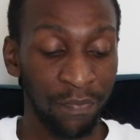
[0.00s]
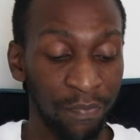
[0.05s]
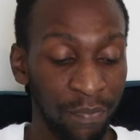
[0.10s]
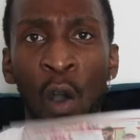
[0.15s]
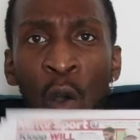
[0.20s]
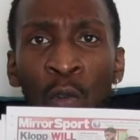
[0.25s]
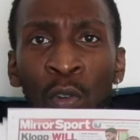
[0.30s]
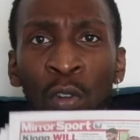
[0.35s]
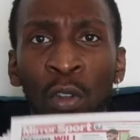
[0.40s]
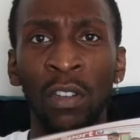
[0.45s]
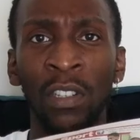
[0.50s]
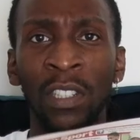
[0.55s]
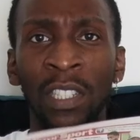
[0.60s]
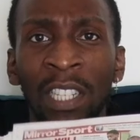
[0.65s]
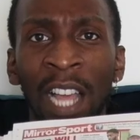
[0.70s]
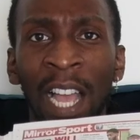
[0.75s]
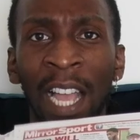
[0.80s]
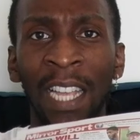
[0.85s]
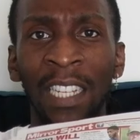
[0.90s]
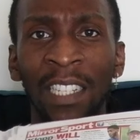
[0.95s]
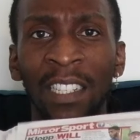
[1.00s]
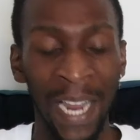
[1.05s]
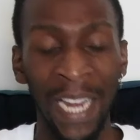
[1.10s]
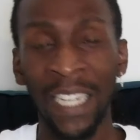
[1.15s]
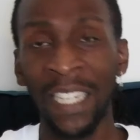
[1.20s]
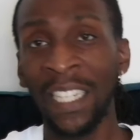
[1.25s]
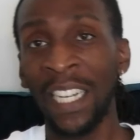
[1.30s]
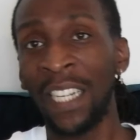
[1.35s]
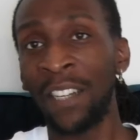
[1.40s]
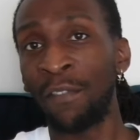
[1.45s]
Hold on tight.
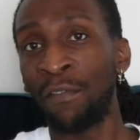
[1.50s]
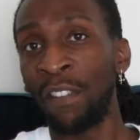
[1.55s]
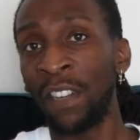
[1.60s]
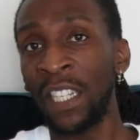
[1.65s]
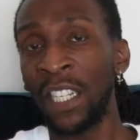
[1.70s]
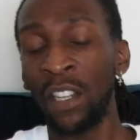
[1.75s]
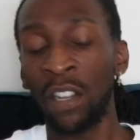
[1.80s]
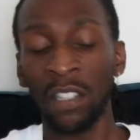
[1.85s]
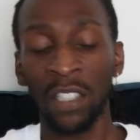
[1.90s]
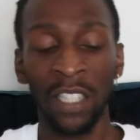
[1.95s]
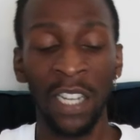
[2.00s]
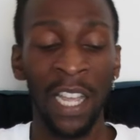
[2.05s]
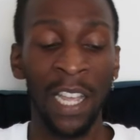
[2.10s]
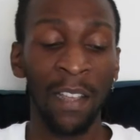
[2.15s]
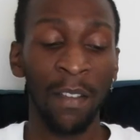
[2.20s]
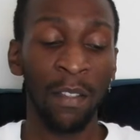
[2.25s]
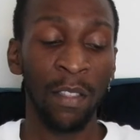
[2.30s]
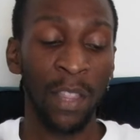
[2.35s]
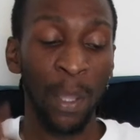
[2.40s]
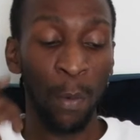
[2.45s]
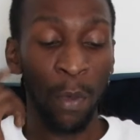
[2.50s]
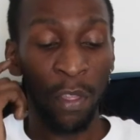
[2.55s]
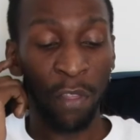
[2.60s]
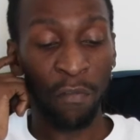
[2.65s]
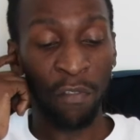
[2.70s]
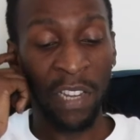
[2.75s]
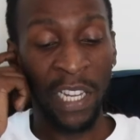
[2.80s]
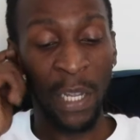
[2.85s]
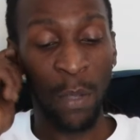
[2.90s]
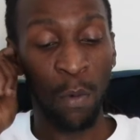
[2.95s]
England had a friendly last night. They won
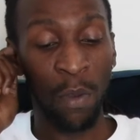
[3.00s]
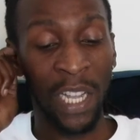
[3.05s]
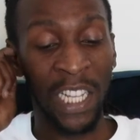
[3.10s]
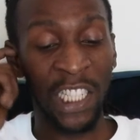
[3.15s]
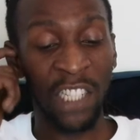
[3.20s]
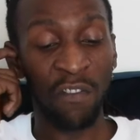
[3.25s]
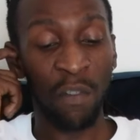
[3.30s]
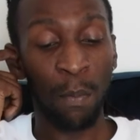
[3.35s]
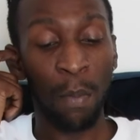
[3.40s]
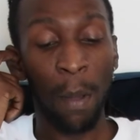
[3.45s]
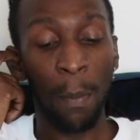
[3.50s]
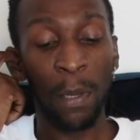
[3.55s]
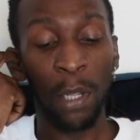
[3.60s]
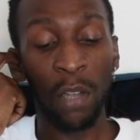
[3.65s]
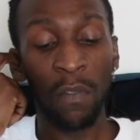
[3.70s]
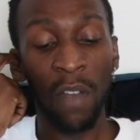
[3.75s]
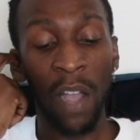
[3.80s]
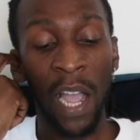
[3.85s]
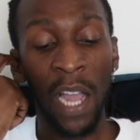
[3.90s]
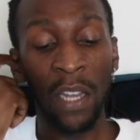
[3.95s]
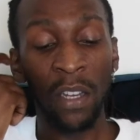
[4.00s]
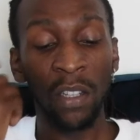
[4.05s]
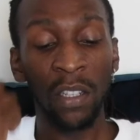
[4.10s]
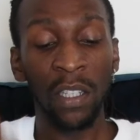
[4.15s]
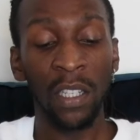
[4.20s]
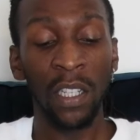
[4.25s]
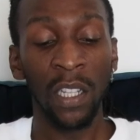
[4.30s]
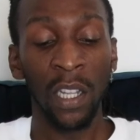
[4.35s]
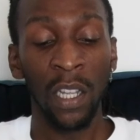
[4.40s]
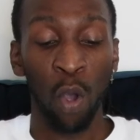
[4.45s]
3-0 against the Republic of
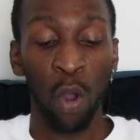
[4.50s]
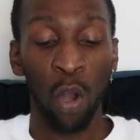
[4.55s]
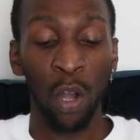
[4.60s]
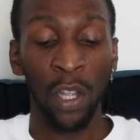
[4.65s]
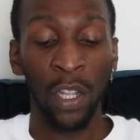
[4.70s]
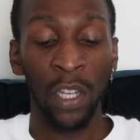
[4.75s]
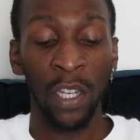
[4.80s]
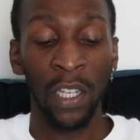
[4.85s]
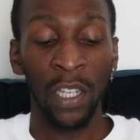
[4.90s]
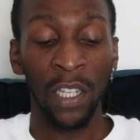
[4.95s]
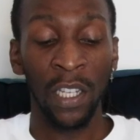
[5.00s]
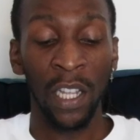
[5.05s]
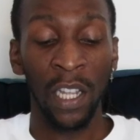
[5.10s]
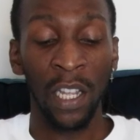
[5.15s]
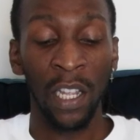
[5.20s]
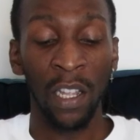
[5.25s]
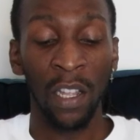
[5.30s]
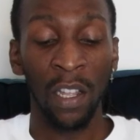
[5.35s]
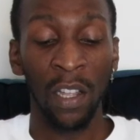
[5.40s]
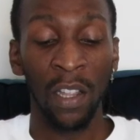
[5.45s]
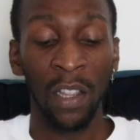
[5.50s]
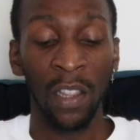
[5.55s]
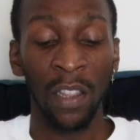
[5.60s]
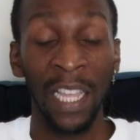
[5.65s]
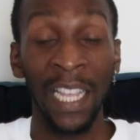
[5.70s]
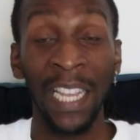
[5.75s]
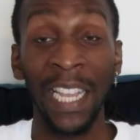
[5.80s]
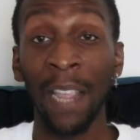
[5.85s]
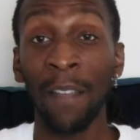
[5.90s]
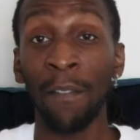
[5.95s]
Ireland. Scotland,
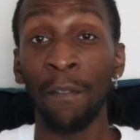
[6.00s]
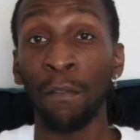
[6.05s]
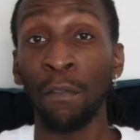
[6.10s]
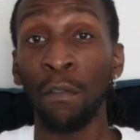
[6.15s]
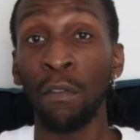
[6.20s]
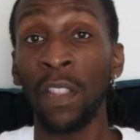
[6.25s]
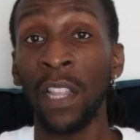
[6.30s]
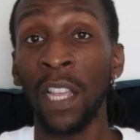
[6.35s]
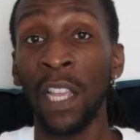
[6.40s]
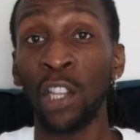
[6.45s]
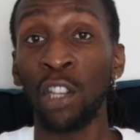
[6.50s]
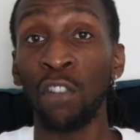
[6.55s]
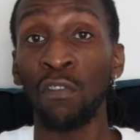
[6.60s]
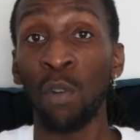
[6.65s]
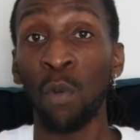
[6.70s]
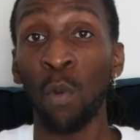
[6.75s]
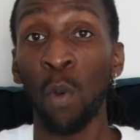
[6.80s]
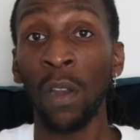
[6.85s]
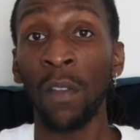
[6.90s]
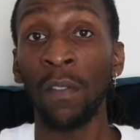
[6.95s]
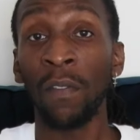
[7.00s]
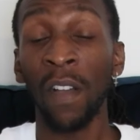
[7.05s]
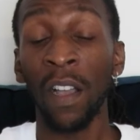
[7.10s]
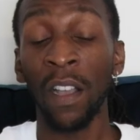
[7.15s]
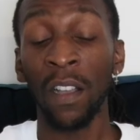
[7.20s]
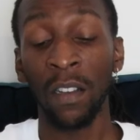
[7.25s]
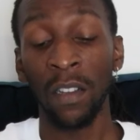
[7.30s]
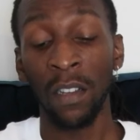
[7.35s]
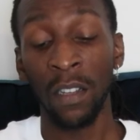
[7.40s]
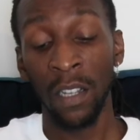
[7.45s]
they came through their Euro
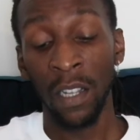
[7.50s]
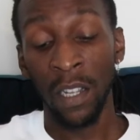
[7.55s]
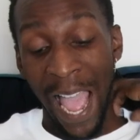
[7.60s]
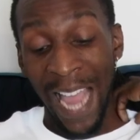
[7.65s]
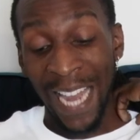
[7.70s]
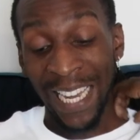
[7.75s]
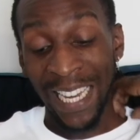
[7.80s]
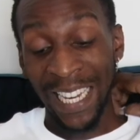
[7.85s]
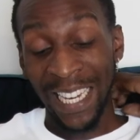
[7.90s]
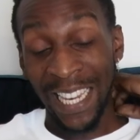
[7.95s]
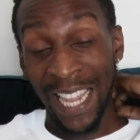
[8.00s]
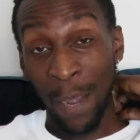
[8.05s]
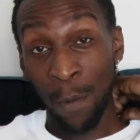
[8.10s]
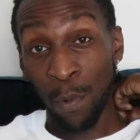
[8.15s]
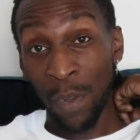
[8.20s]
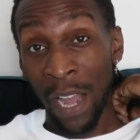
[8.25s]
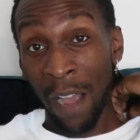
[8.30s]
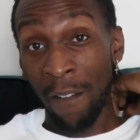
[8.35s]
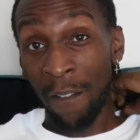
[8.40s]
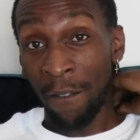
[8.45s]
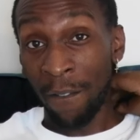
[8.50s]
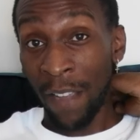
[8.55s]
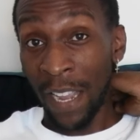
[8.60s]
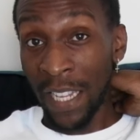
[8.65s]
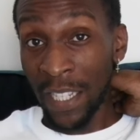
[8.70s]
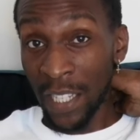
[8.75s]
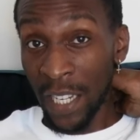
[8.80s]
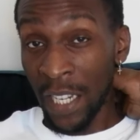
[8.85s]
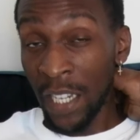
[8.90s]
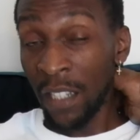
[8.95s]
qualifier and they will now
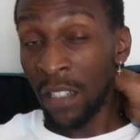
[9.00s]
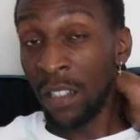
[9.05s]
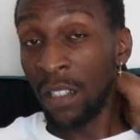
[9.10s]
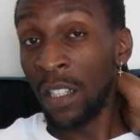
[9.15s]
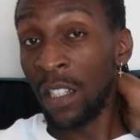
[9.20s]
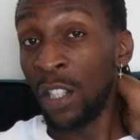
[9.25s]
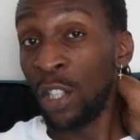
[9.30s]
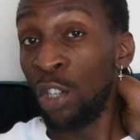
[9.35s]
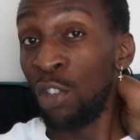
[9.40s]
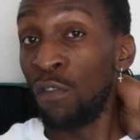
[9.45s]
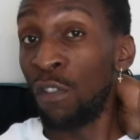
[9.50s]
face England in the